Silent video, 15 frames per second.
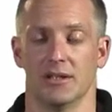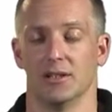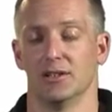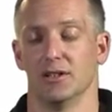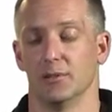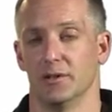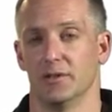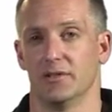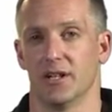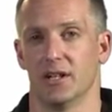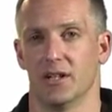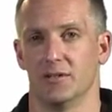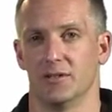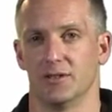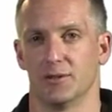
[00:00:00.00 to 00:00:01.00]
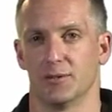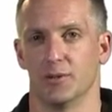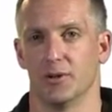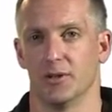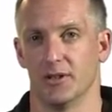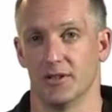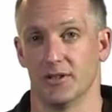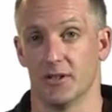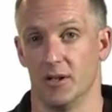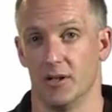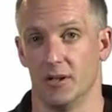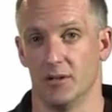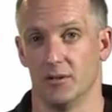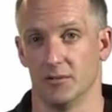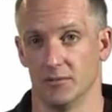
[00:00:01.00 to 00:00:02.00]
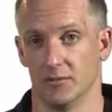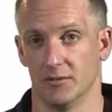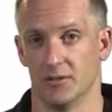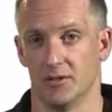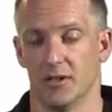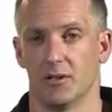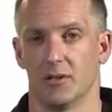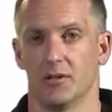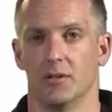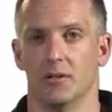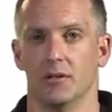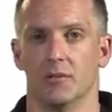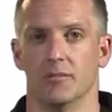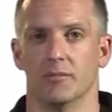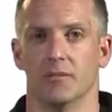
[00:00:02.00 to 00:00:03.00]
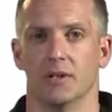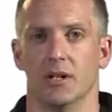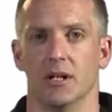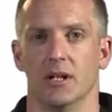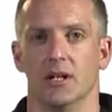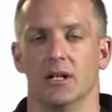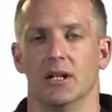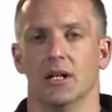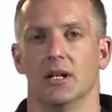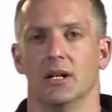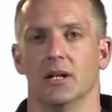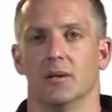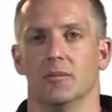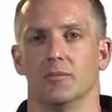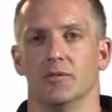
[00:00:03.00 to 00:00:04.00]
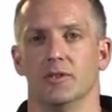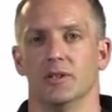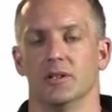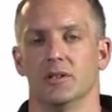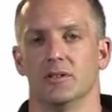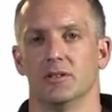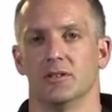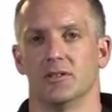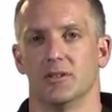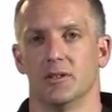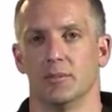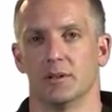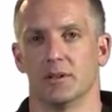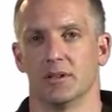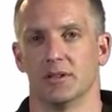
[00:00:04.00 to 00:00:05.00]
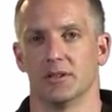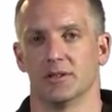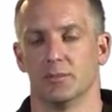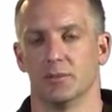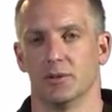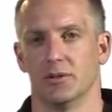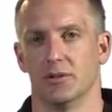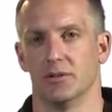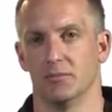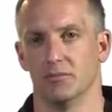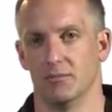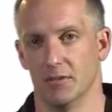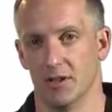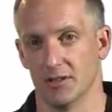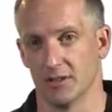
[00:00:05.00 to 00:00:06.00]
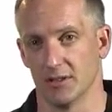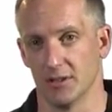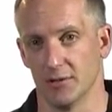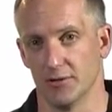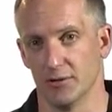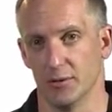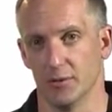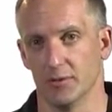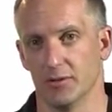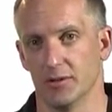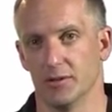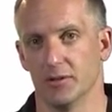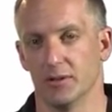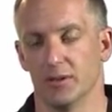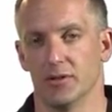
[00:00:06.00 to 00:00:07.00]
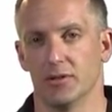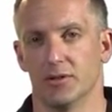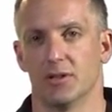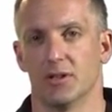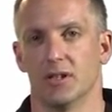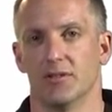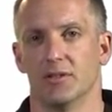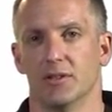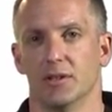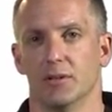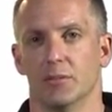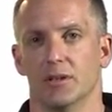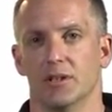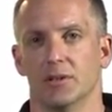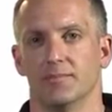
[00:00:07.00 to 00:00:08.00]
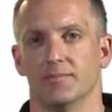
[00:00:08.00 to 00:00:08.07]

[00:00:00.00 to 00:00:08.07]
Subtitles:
A little bit of taro is exported as the whole taro corm. Vanilla is typically exported mostly in the form of a dried vanilla bean.